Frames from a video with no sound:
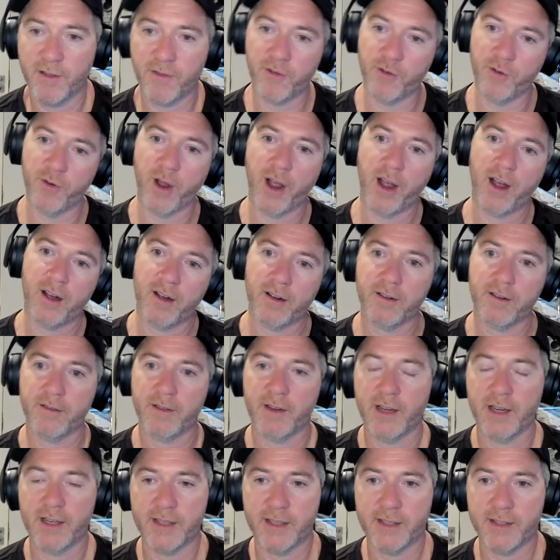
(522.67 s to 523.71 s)
through our
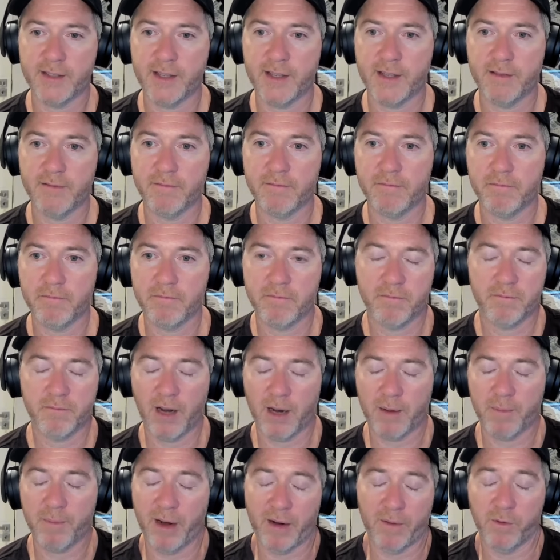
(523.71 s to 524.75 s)
existing
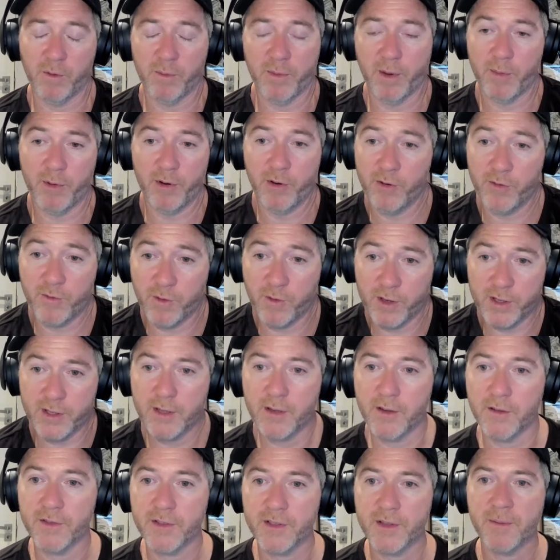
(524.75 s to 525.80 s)
platform that we use for
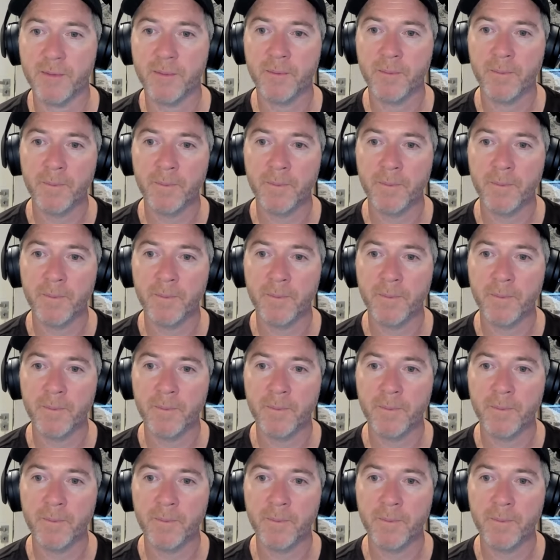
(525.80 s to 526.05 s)
ourselves.